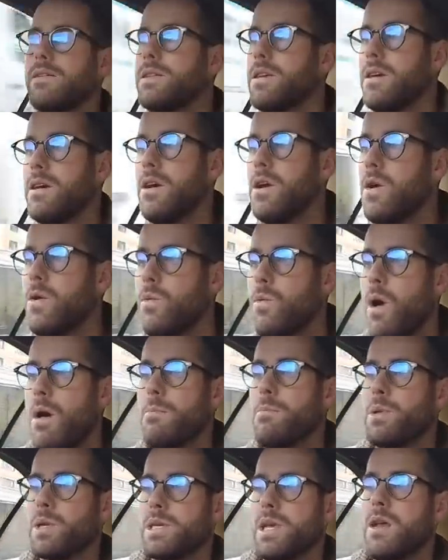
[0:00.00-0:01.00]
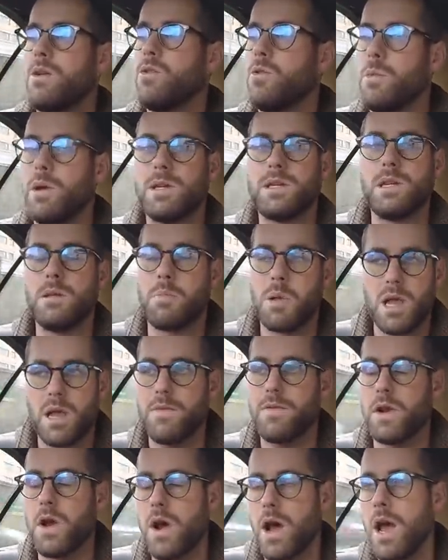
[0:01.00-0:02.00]
to 1% almost in the blink
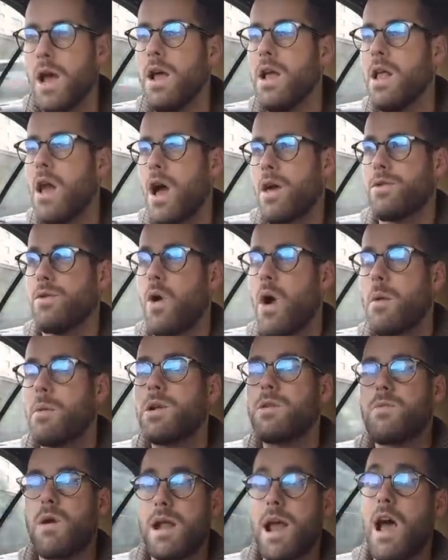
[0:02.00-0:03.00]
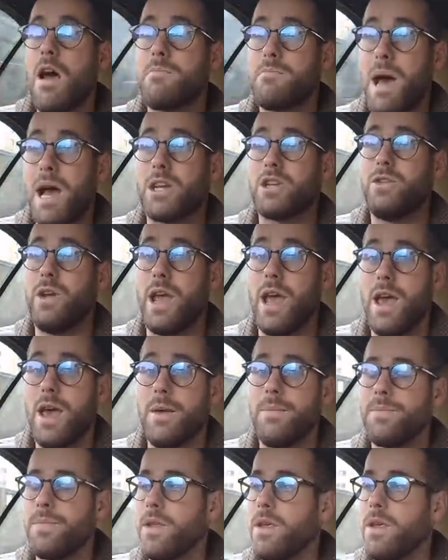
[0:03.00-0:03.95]
of an eye. I thought I'm going to run out of battery here.